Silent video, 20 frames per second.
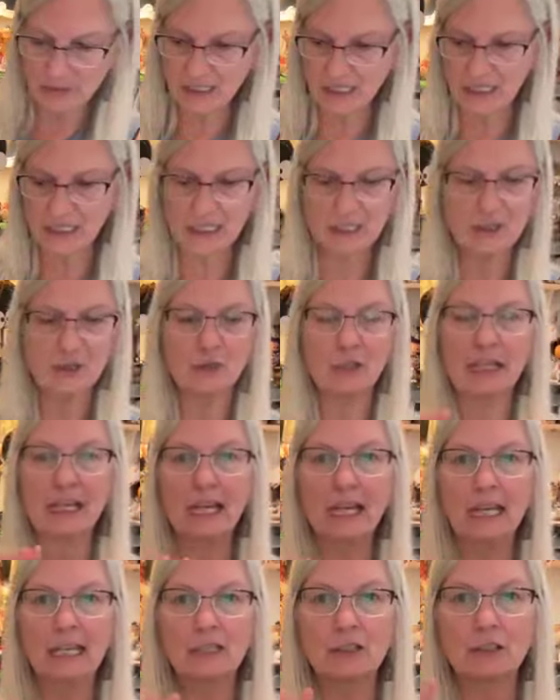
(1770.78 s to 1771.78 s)
I was going to do a
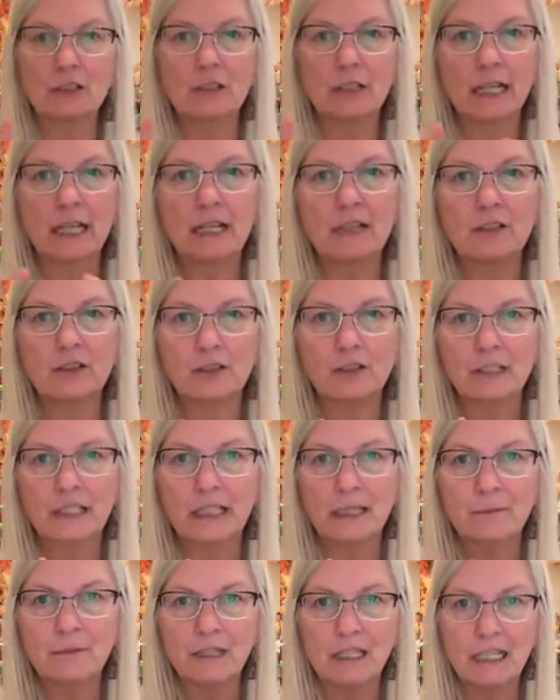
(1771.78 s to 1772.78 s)
candle and
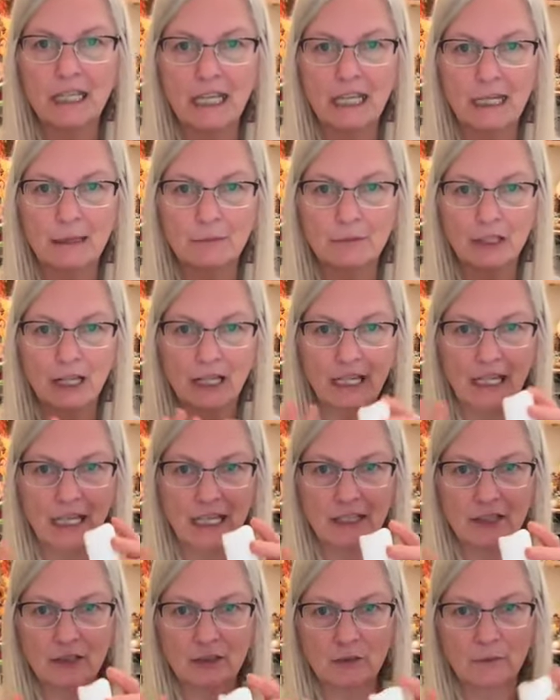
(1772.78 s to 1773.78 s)
dirty up the
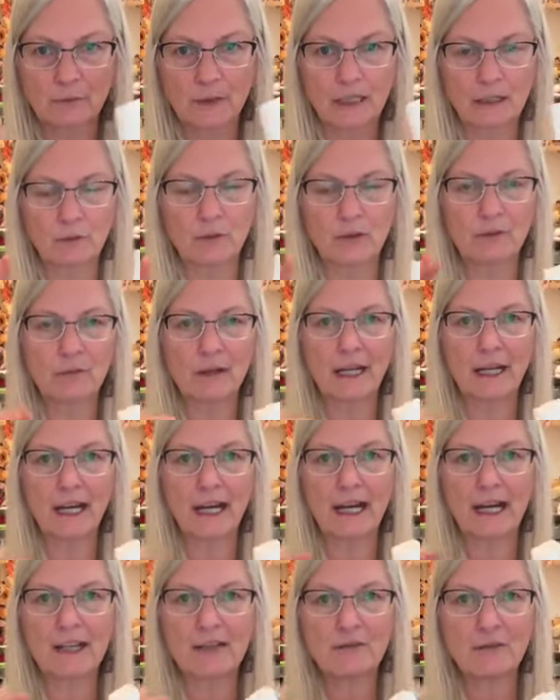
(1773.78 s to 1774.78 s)
candle, but with
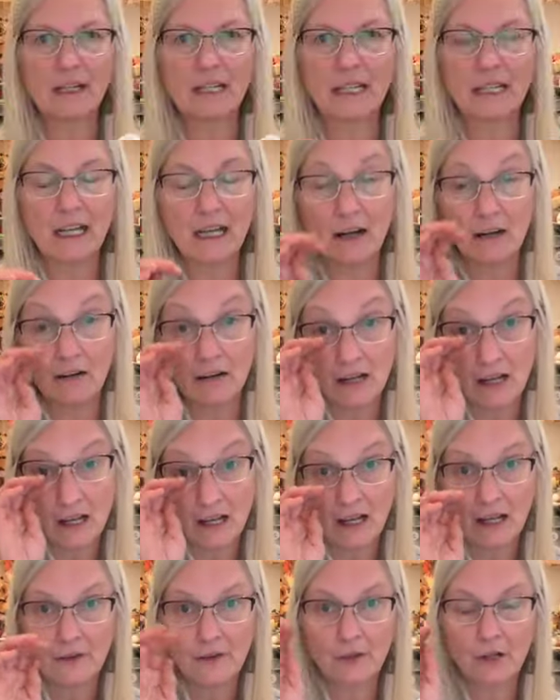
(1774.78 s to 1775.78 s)
my eyes right now,
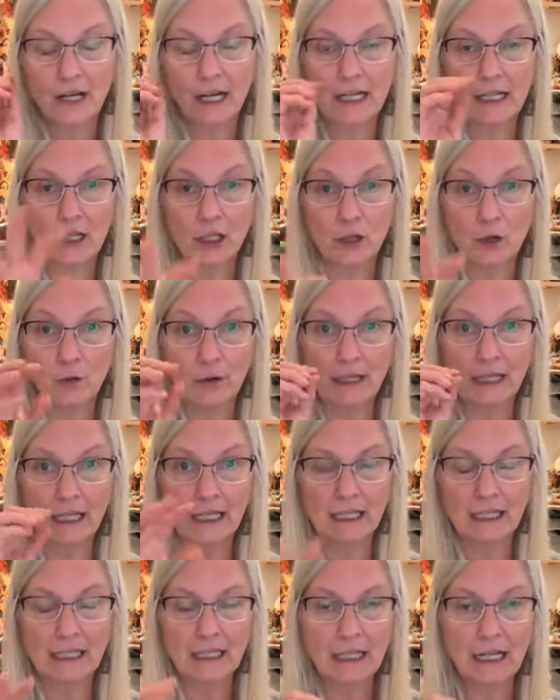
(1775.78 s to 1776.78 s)
they're kind of going
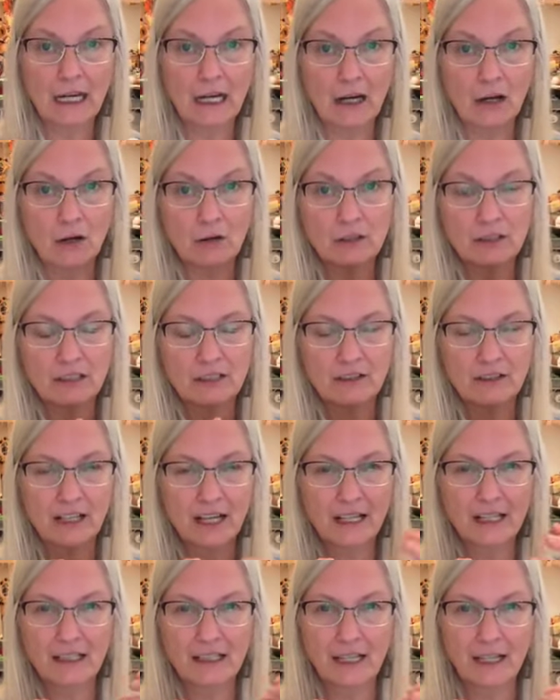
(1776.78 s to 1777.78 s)
in and out. They're
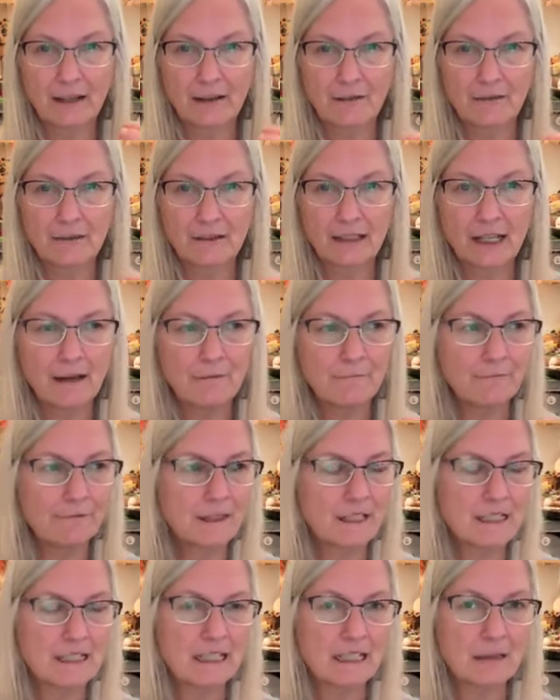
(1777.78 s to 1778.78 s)
kind of like, not
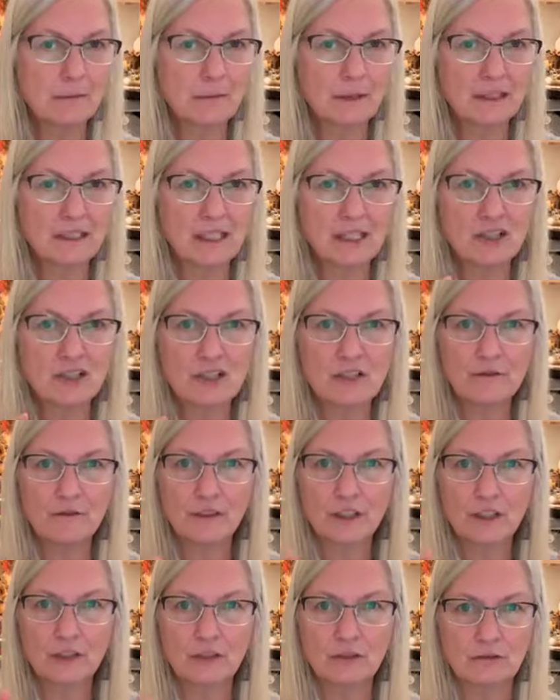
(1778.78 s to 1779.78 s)
fuzzy, but they just
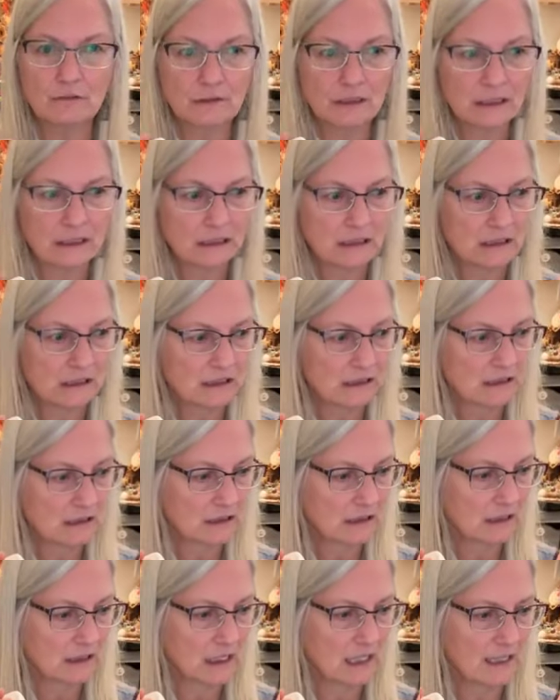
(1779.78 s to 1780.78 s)
feel,
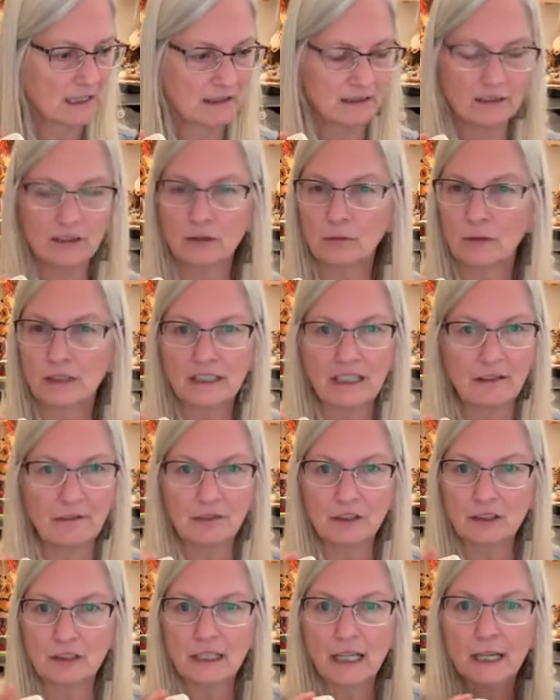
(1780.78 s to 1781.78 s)
I don't know what they
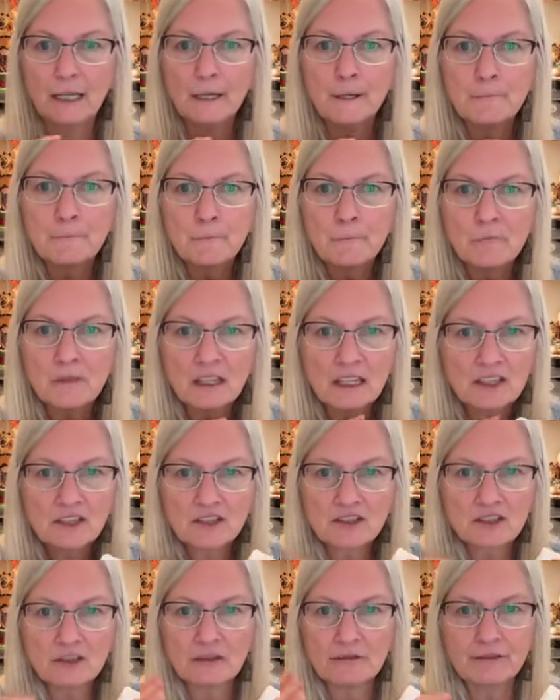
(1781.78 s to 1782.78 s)
feel like. I
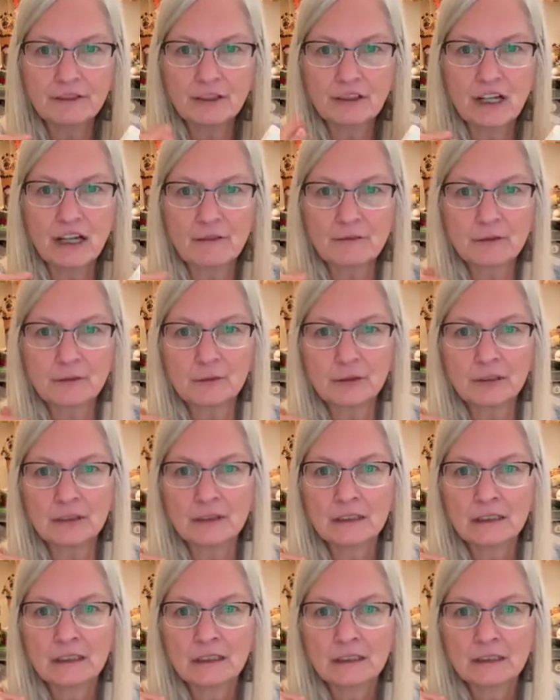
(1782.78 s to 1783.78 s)
just don't feel
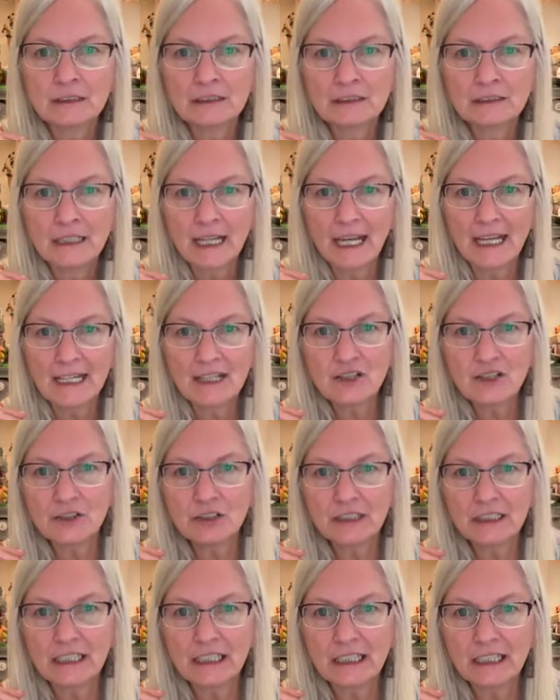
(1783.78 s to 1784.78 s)
comfortable. Hey,
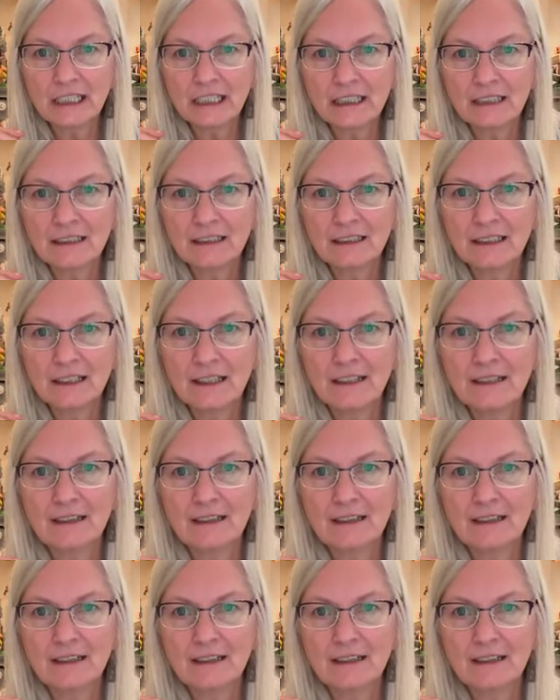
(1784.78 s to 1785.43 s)
Julie.